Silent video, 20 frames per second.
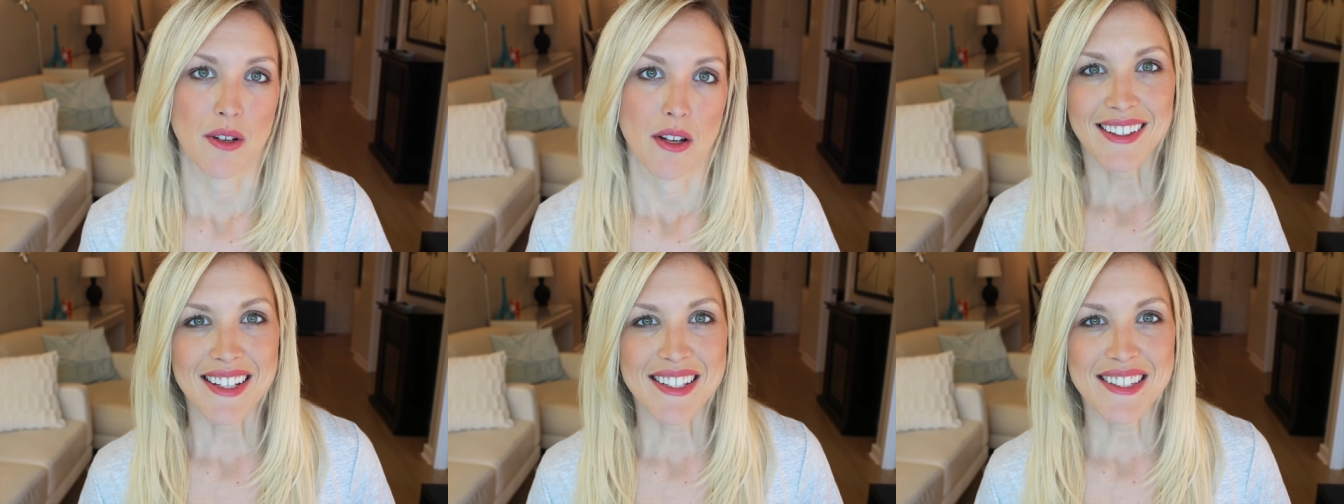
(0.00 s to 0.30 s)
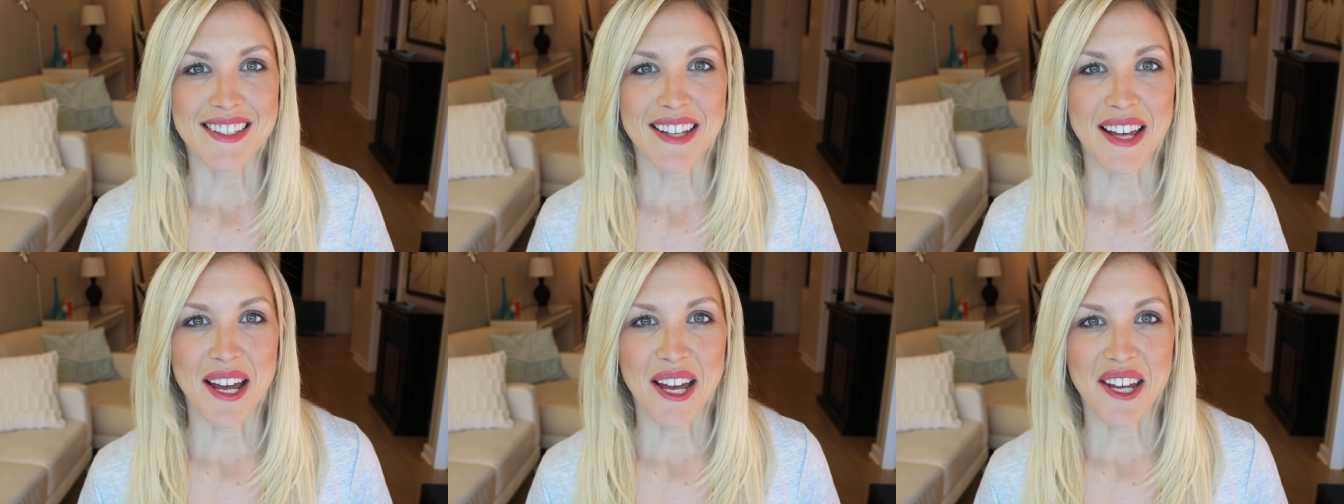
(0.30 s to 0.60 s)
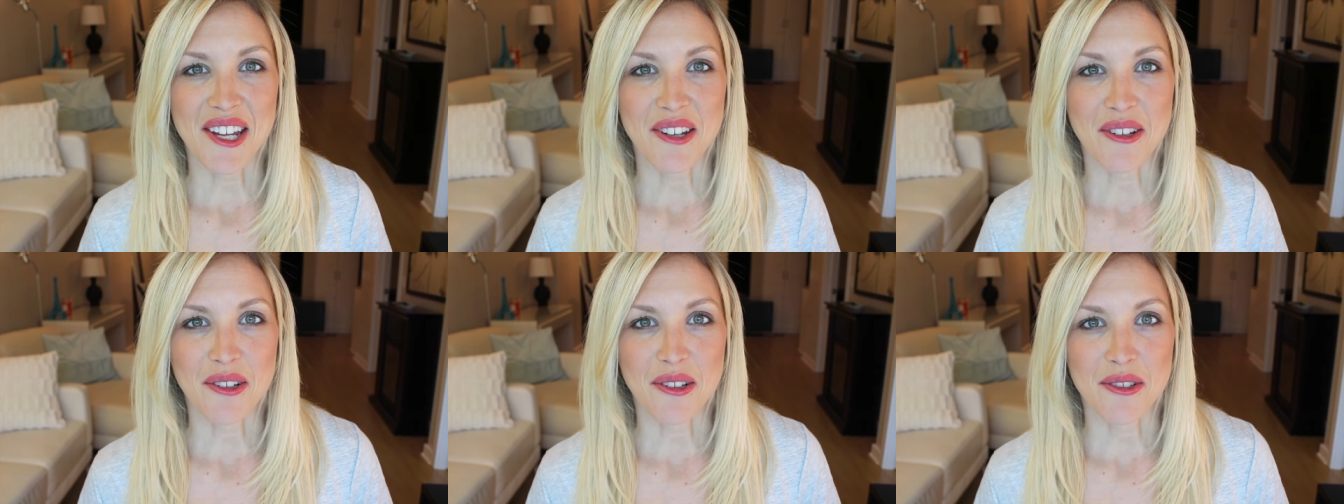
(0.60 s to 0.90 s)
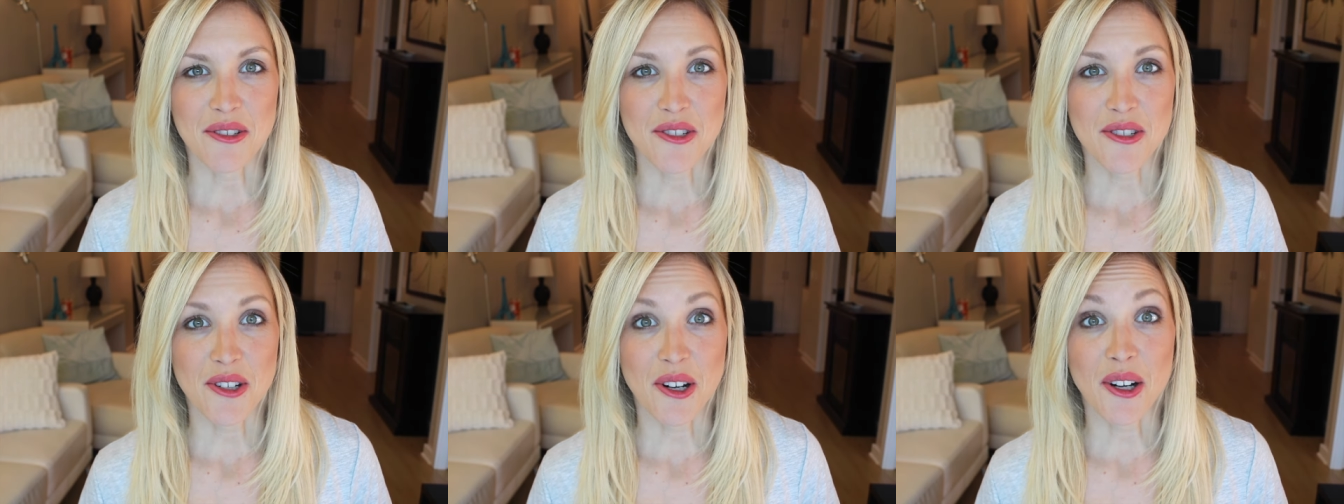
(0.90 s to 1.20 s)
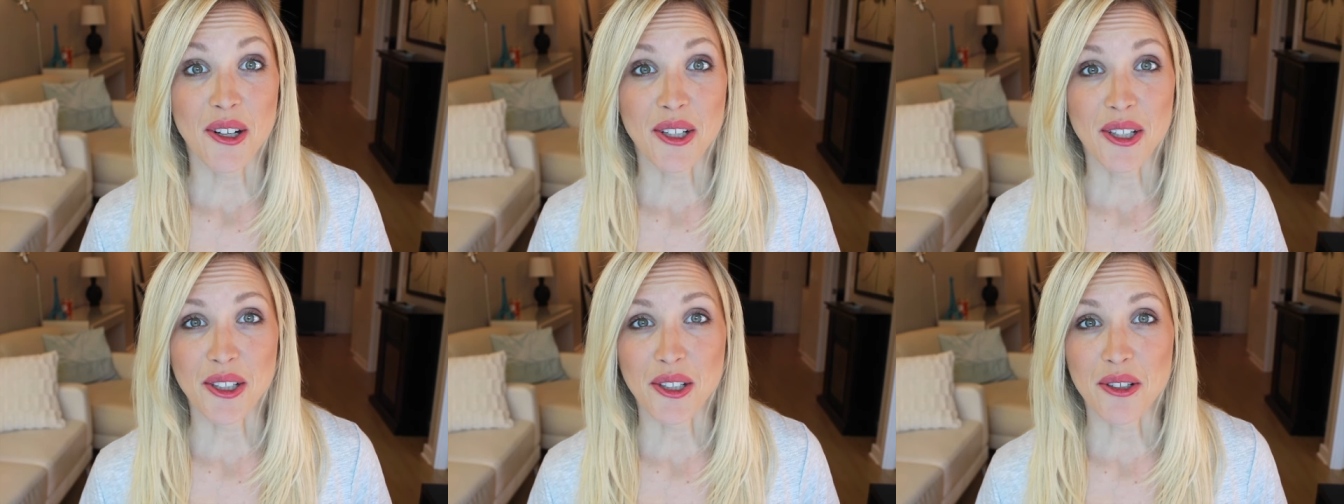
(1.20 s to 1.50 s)
Let's say you're
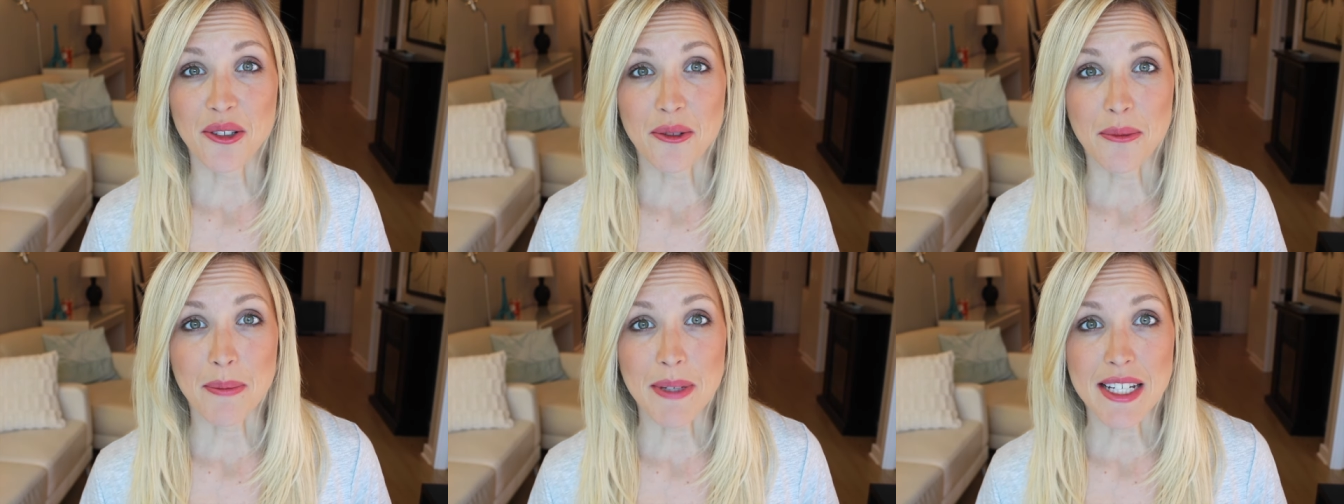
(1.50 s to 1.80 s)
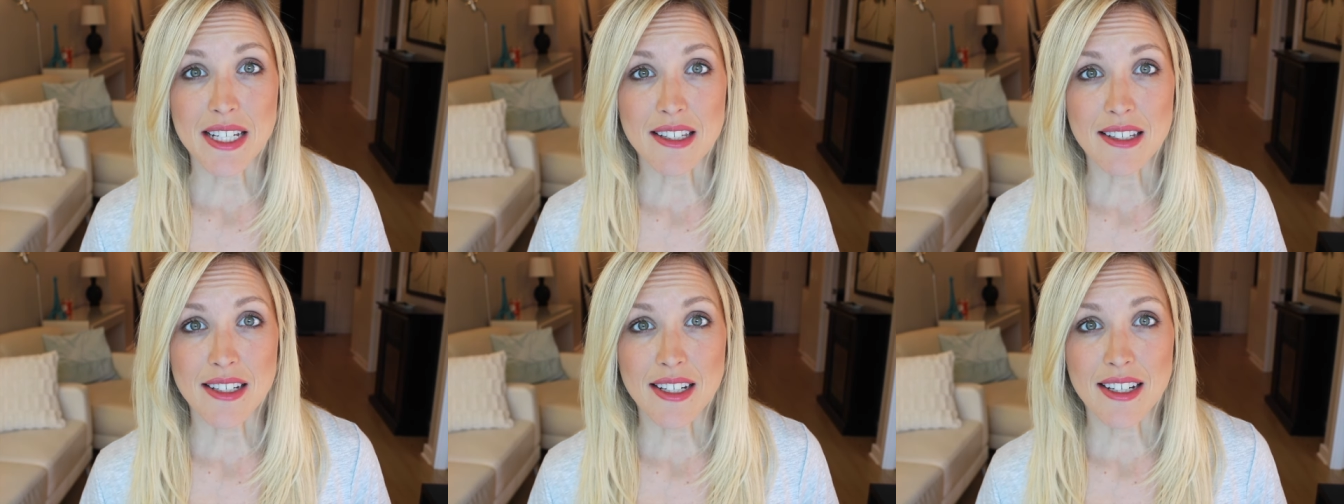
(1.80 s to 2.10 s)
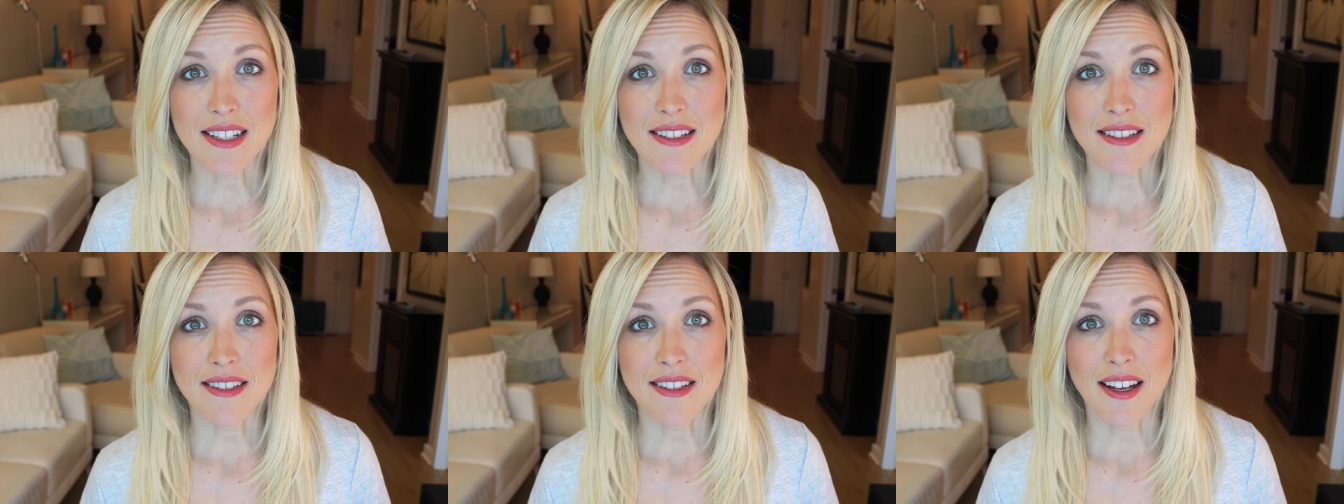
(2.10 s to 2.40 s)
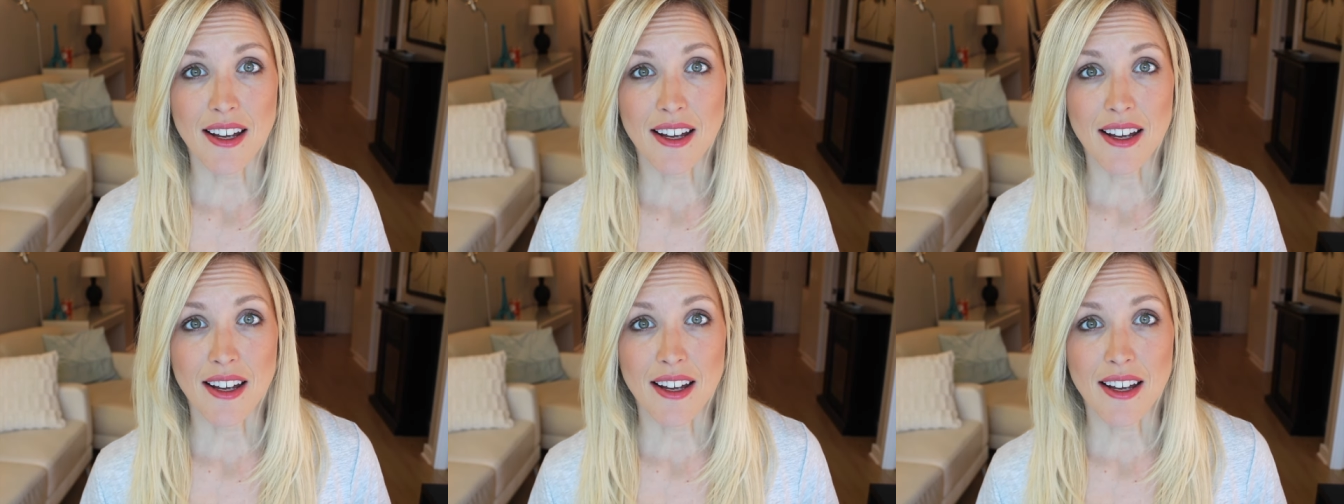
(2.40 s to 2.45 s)
starting a new business